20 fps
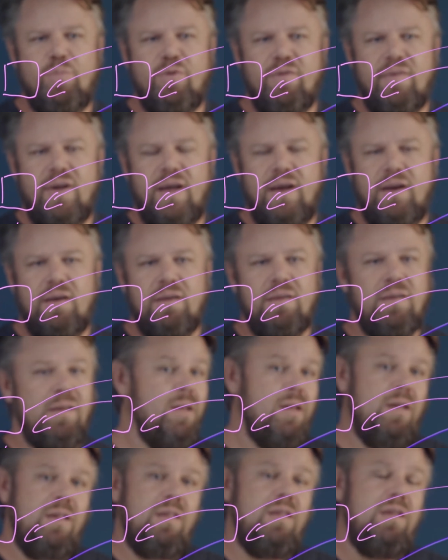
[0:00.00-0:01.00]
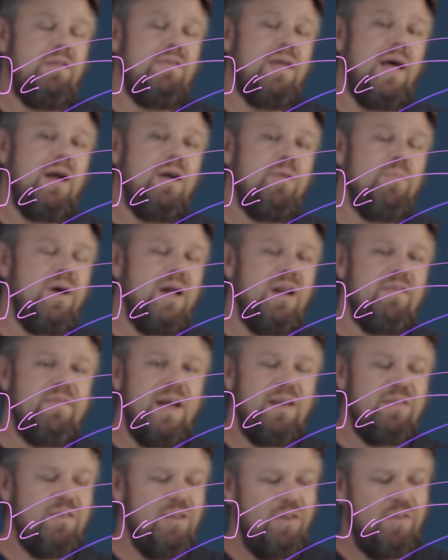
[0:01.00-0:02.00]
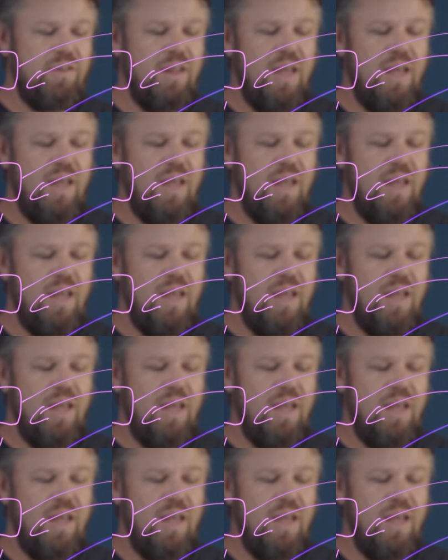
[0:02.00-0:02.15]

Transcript: provider, the attacker might have access